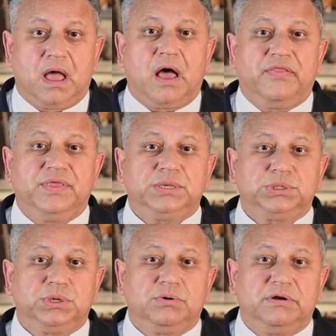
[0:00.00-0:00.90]
On this
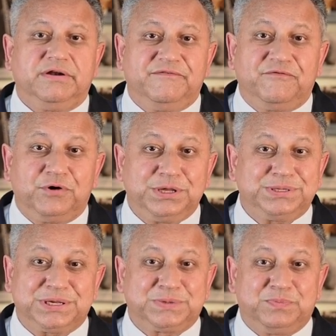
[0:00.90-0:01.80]

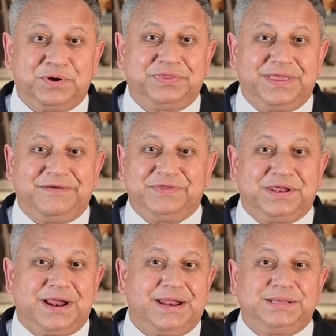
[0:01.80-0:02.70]
246th birthday of the
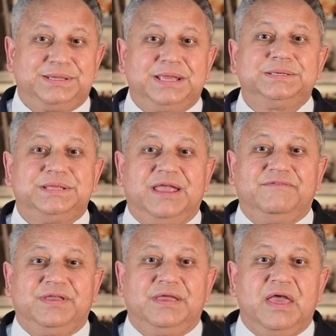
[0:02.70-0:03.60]
United States
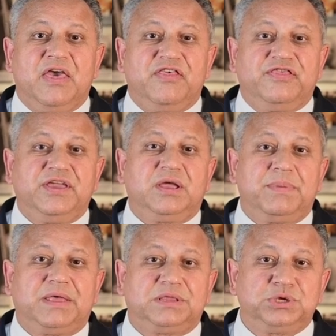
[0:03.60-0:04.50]
Navy, think
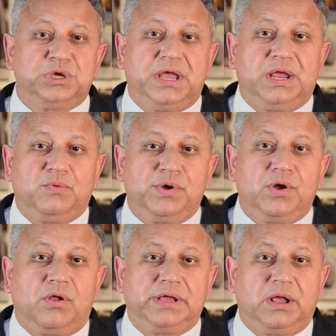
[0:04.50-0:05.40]
about the chain we
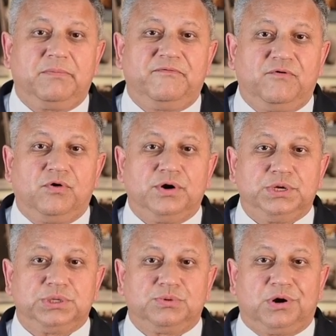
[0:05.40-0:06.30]
all help
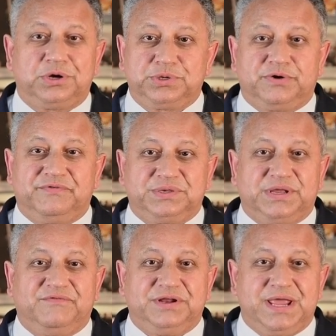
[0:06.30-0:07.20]
forge through our
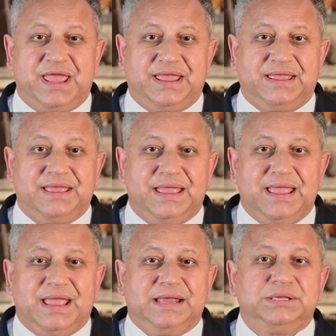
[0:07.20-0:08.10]
service every day.
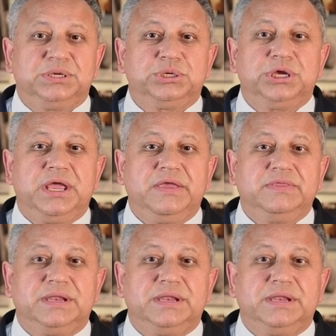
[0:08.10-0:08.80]
It is a chain